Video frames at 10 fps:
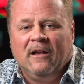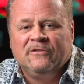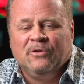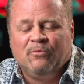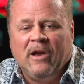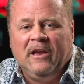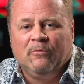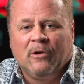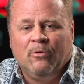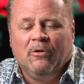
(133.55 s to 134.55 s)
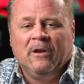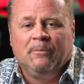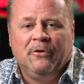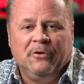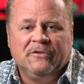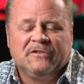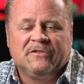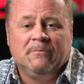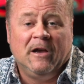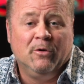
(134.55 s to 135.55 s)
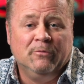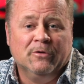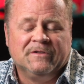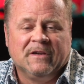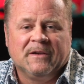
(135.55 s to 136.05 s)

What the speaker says: to write, record, and produce my own music.